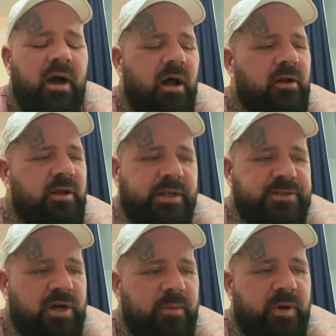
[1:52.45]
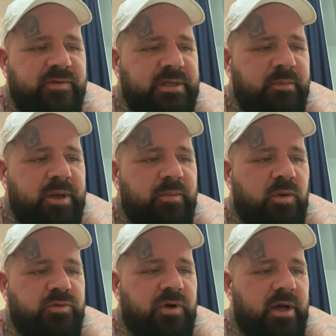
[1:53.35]
A lot of the time I've seen
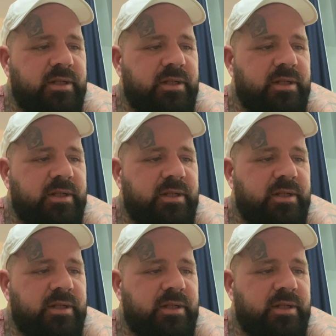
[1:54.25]
people try